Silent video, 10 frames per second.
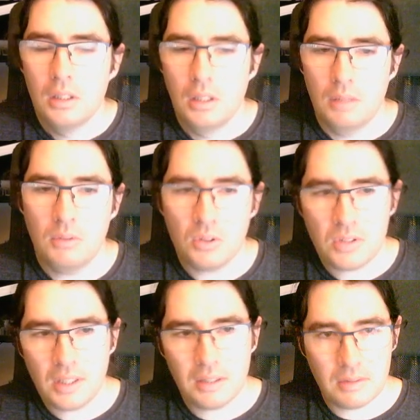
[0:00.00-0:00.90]
I'm not
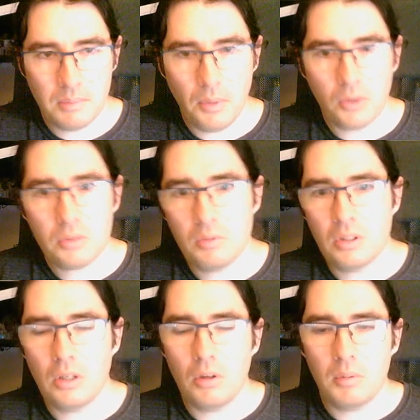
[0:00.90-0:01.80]
saying it's impossible to
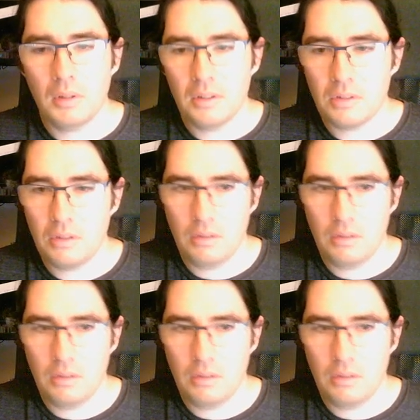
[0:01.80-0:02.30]
go, but this